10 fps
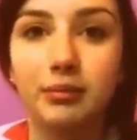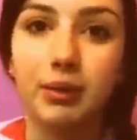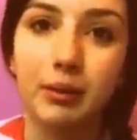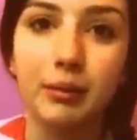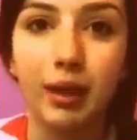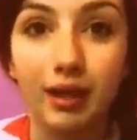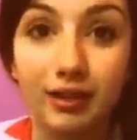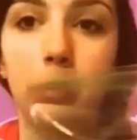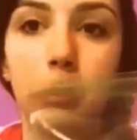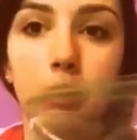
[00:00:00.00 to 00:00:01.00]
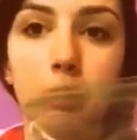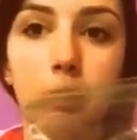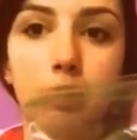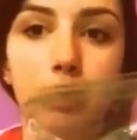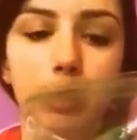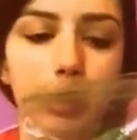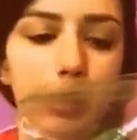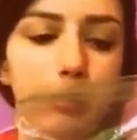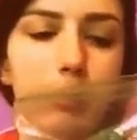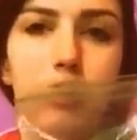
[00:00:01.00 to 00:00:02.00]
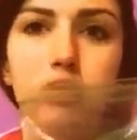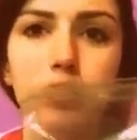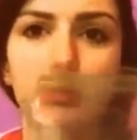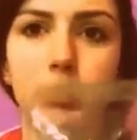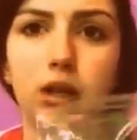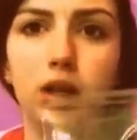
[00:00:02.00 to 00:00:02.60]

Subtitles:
Blah blah blah. I'm all done my